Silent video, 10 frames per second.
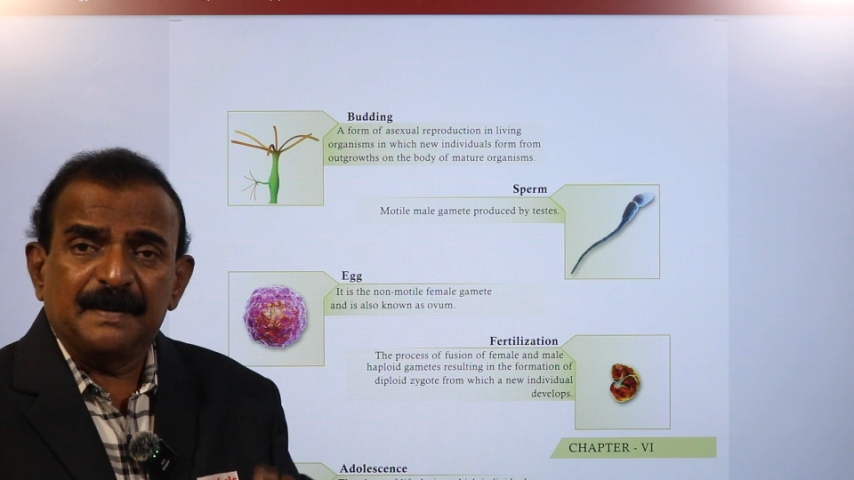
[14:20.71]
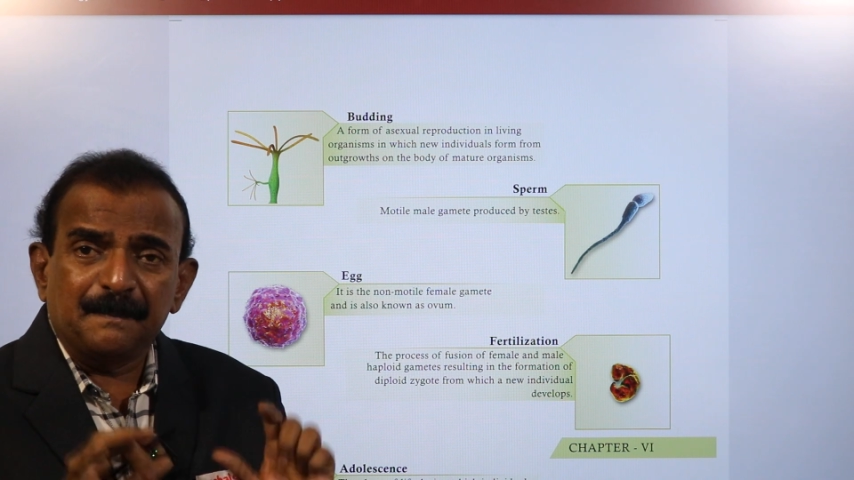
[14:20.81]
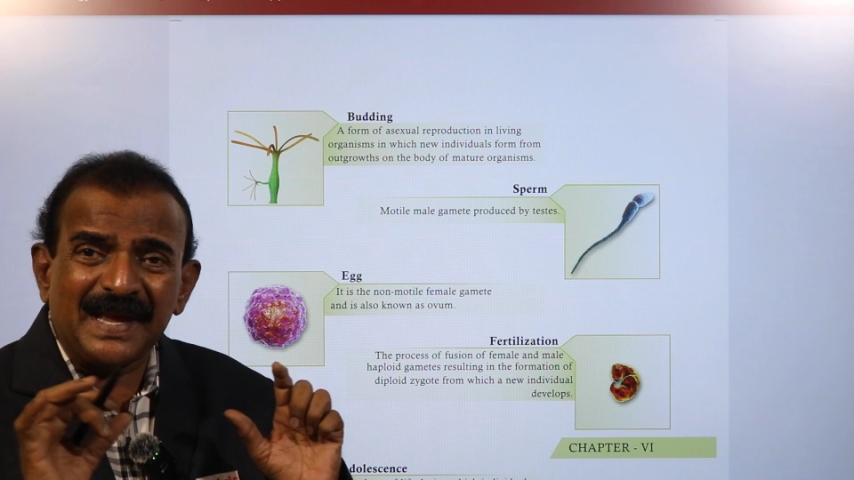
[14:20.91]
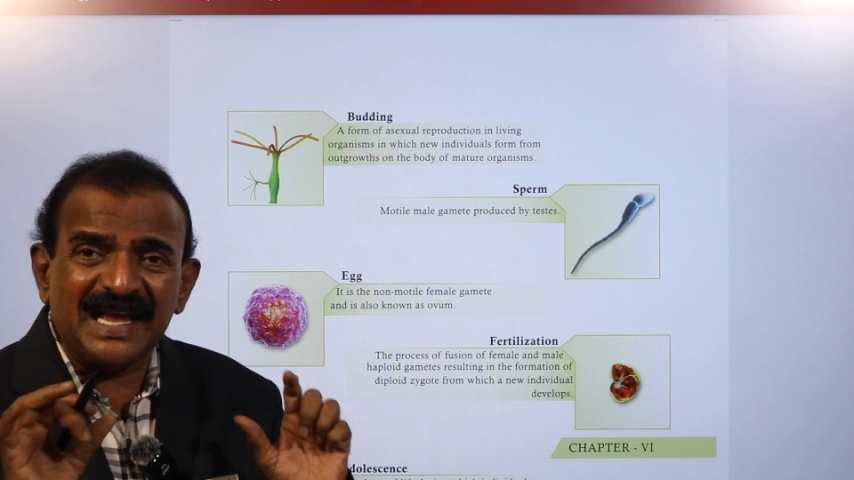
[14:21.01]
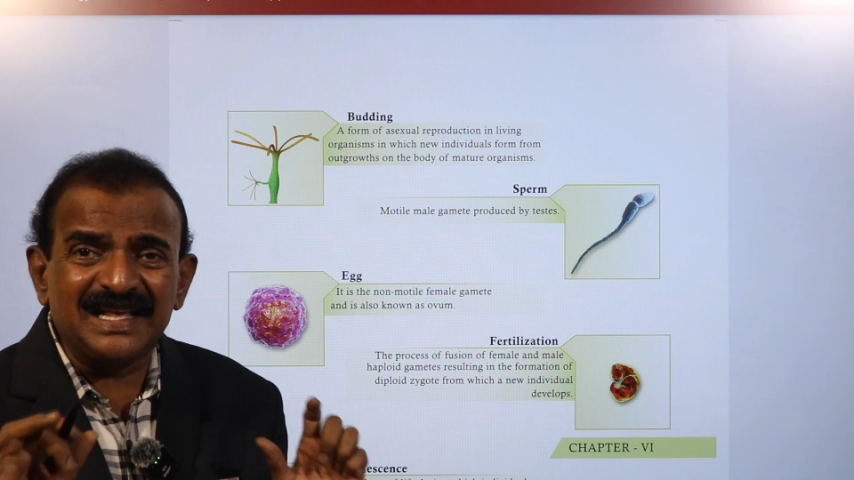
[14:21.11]

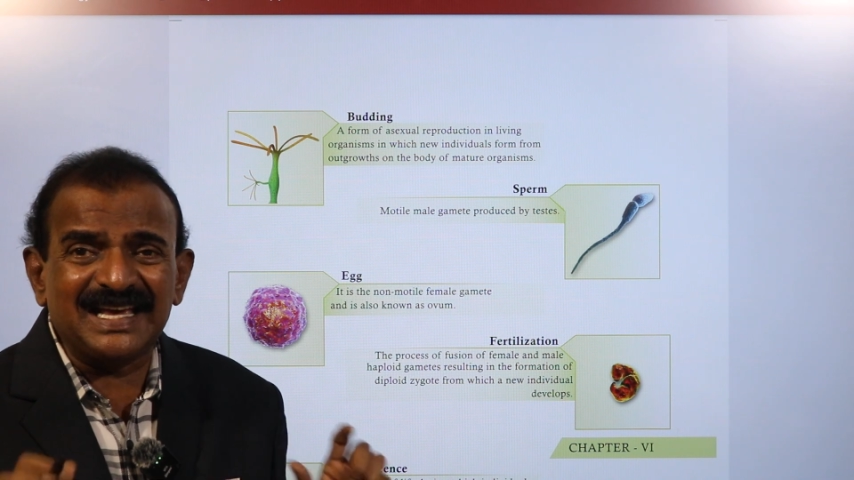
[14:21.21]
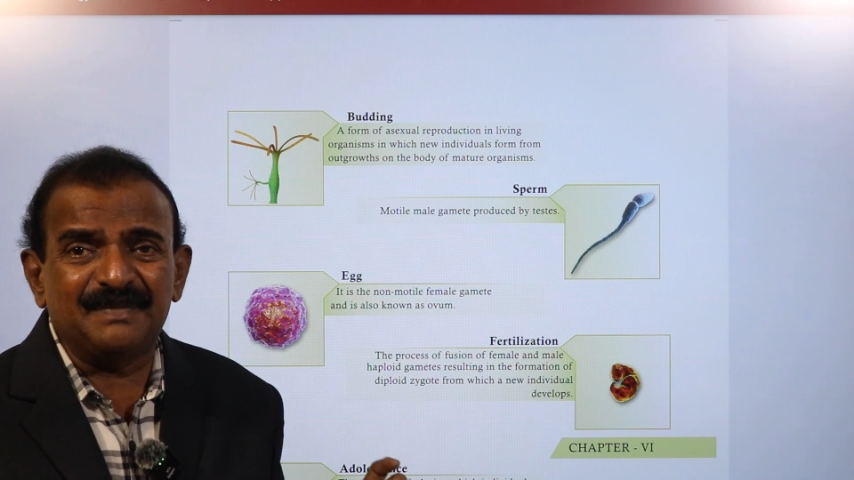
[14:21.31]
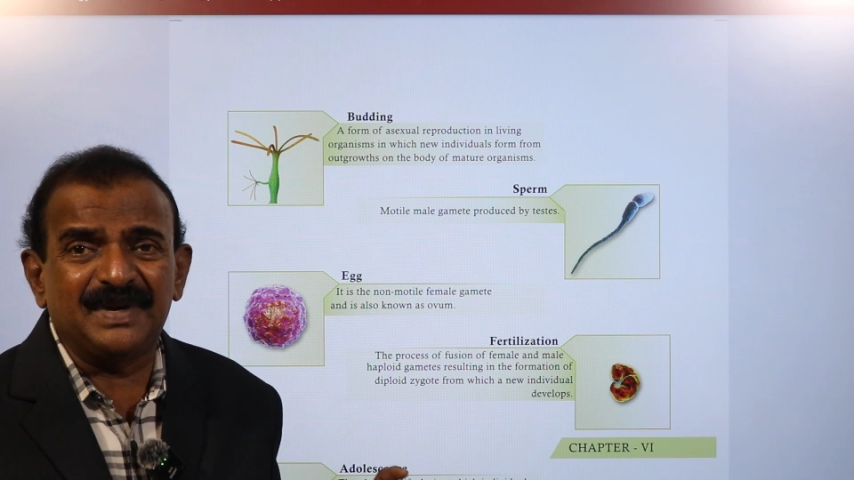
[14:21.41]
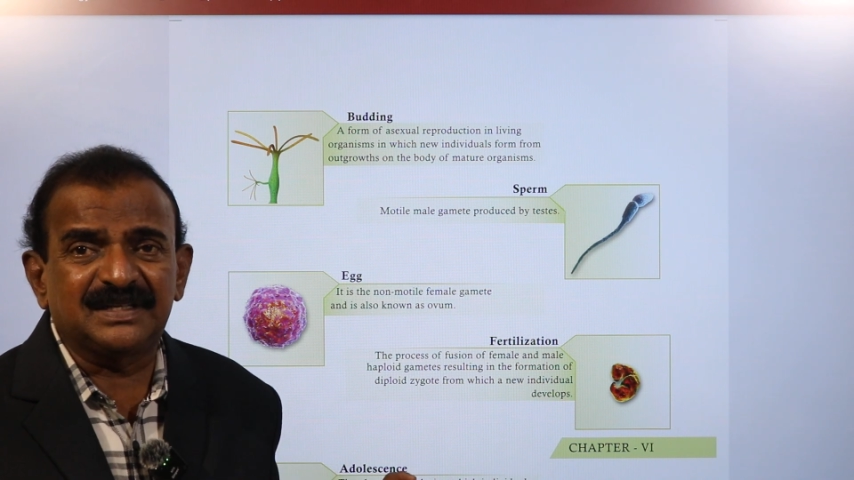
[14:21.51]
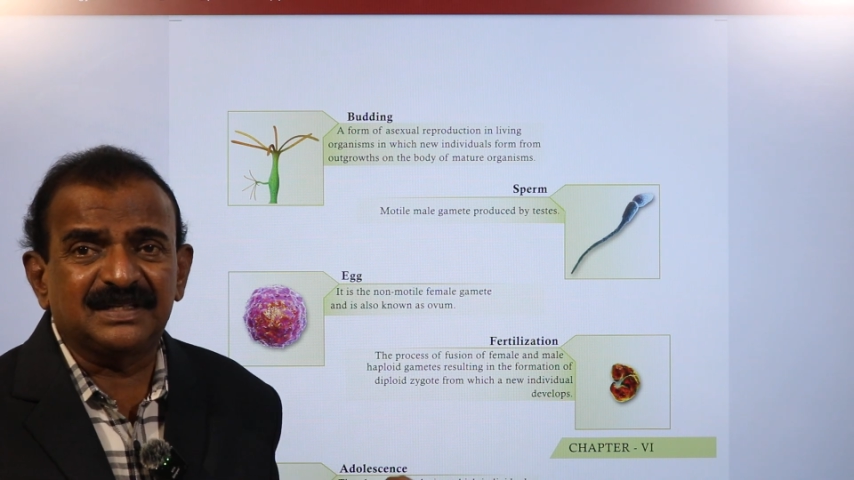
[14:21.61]
male
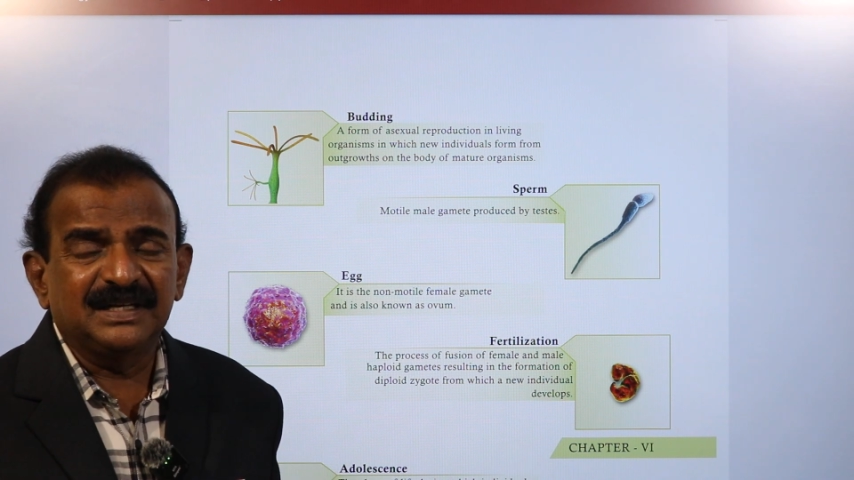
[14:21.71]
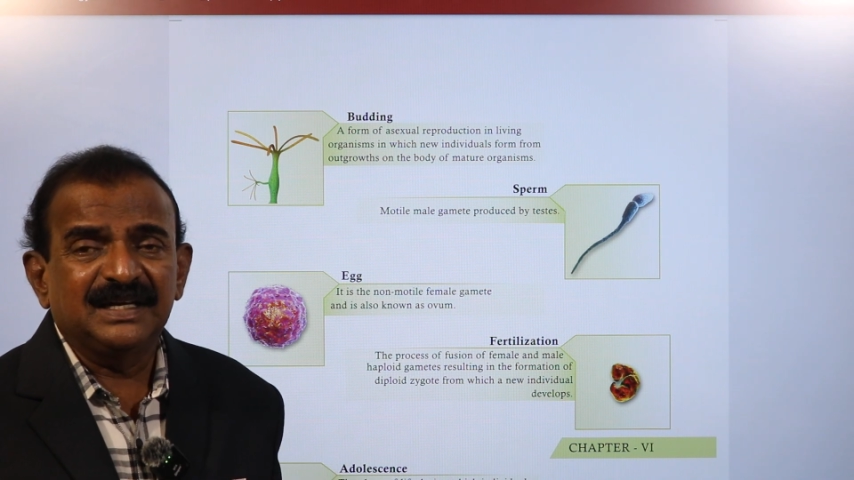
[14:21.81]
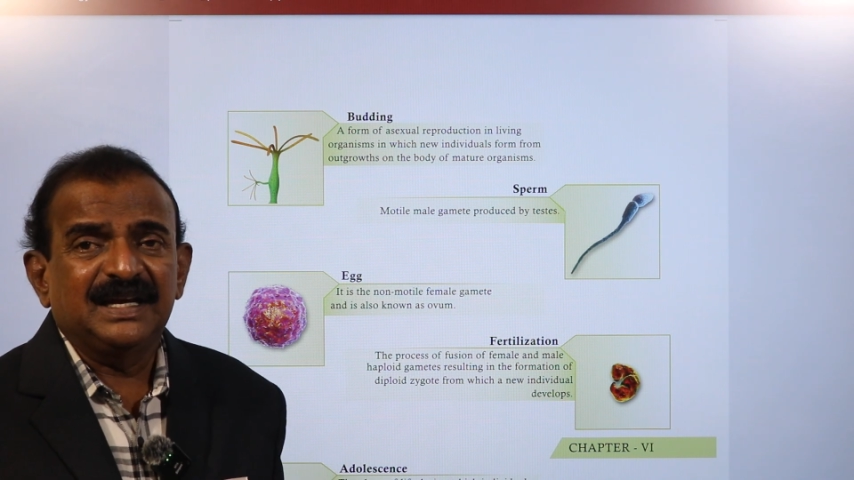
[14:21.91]
gametes,